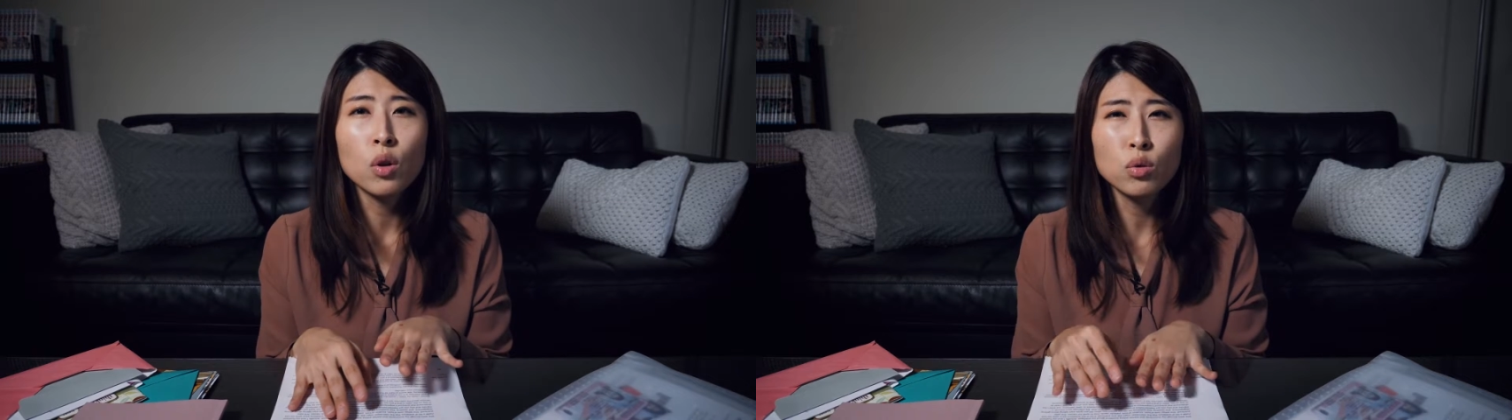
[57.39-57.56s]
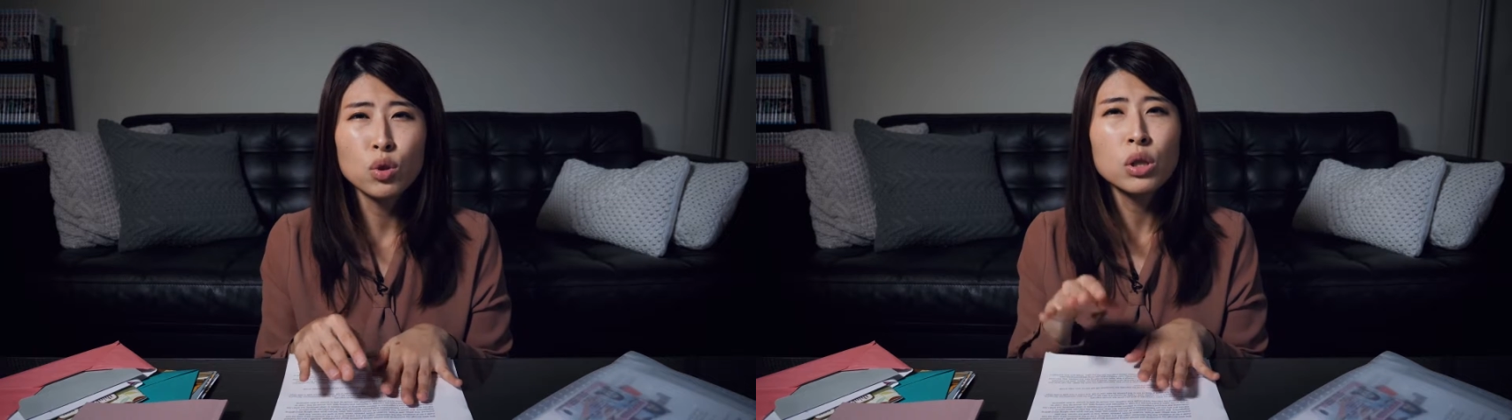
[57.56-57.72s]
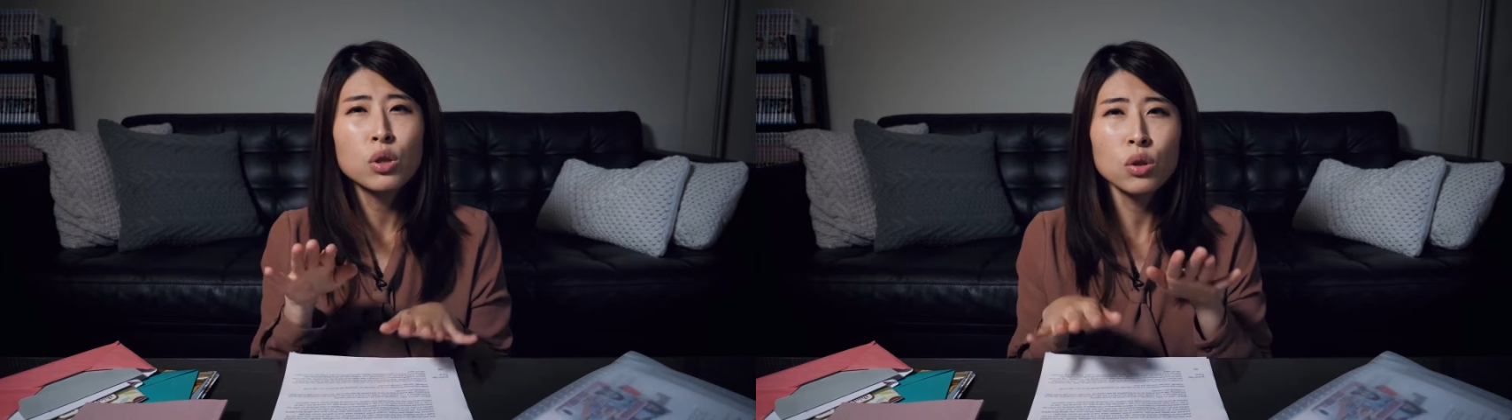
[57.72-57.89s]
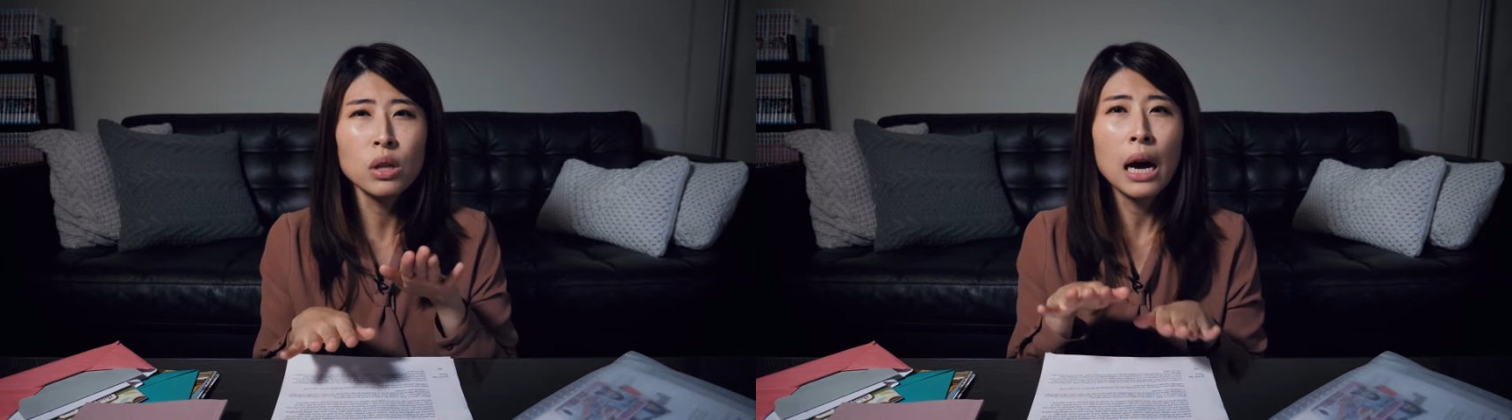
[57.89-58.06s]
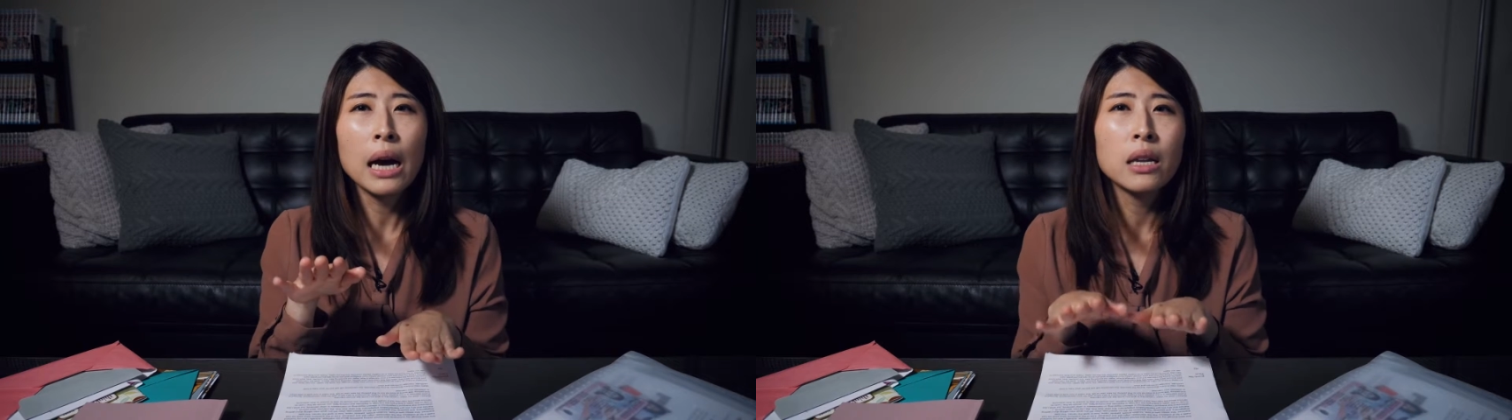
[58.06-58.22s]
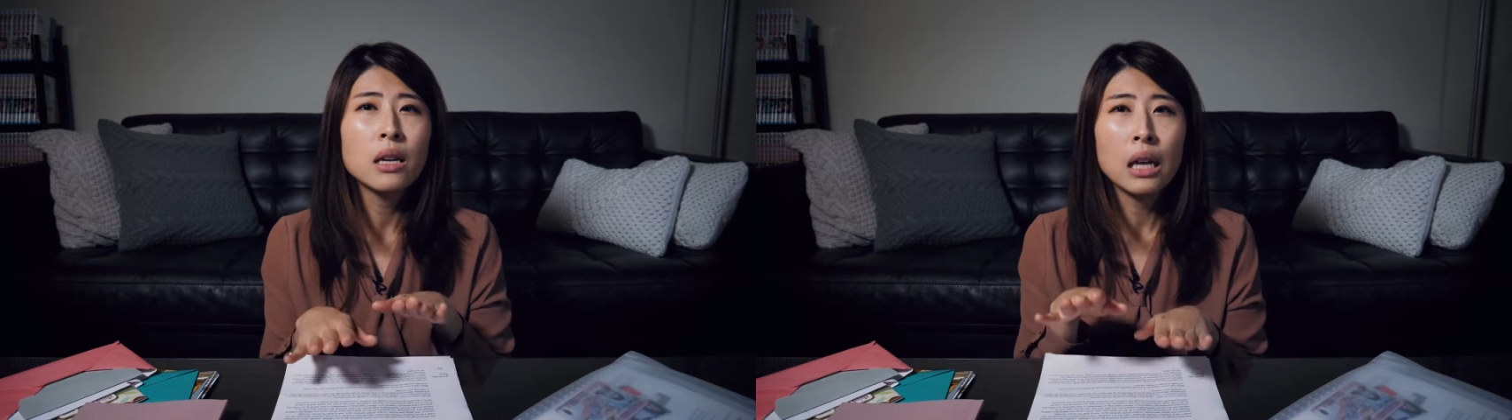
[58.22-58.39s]
just to
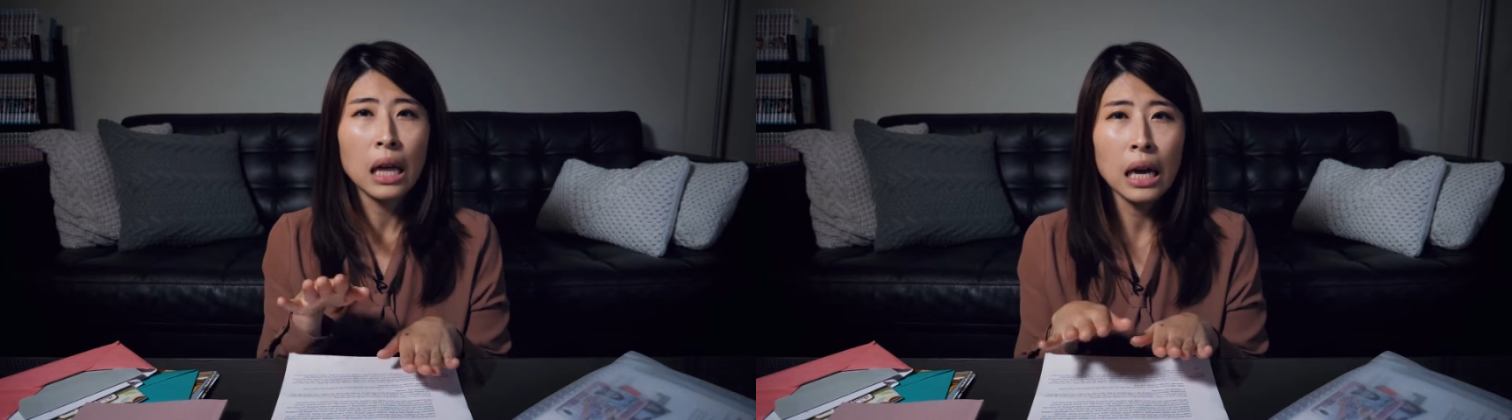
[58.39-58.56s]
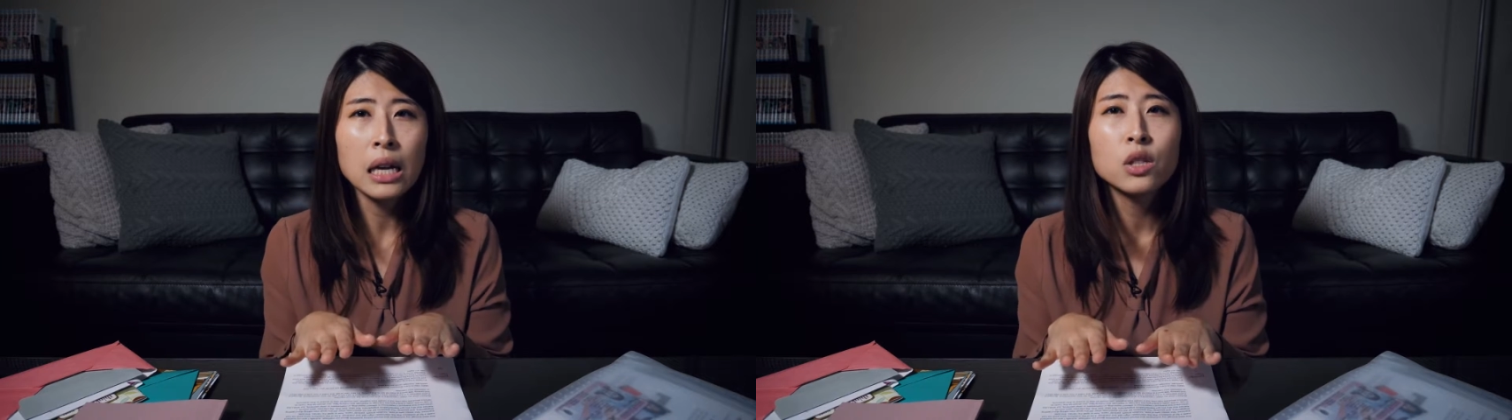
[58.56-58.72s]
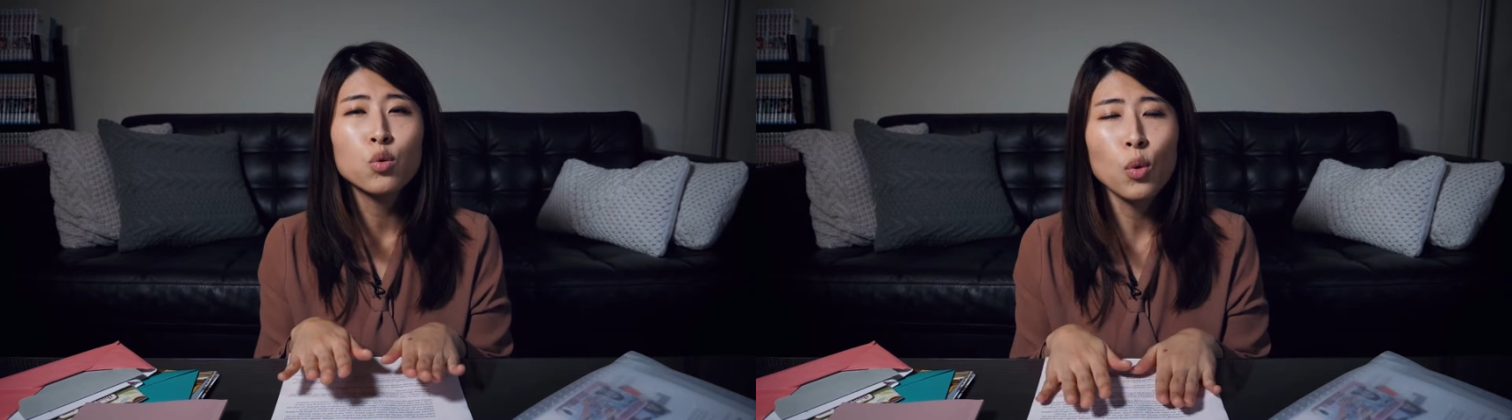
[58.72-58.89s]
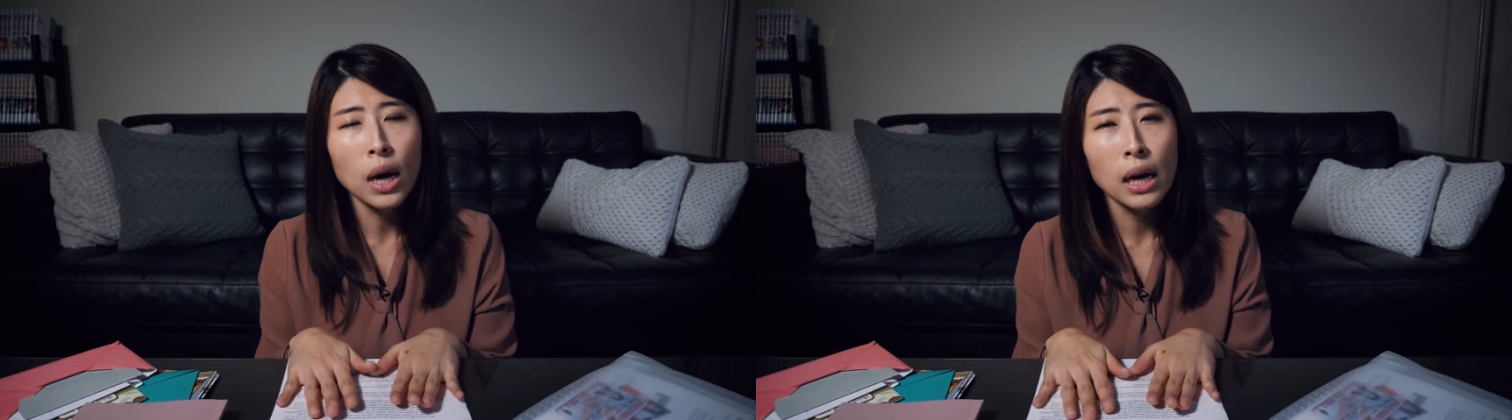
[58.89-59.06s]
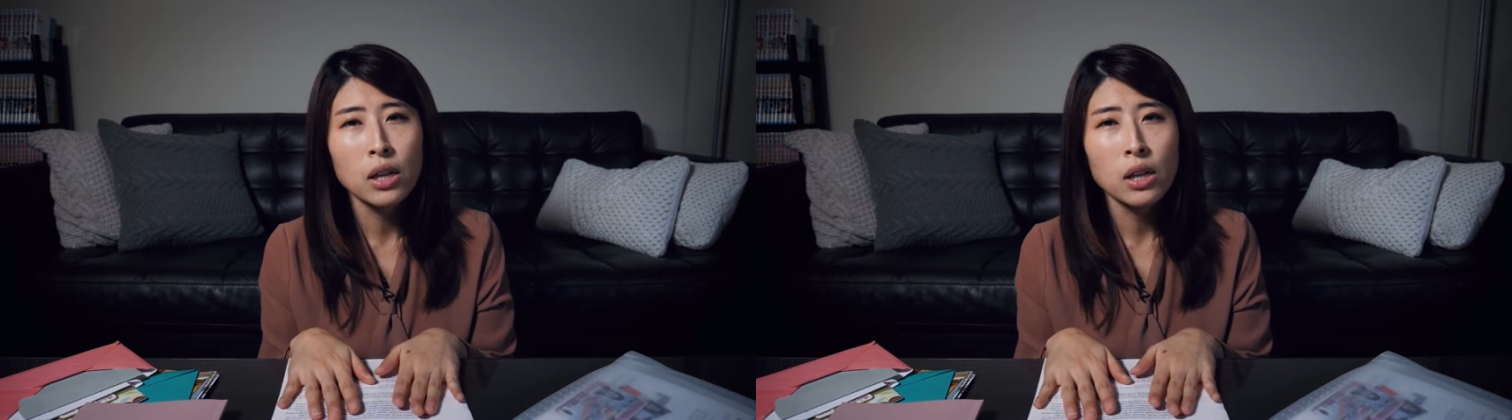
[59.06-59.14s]
kind of gauge what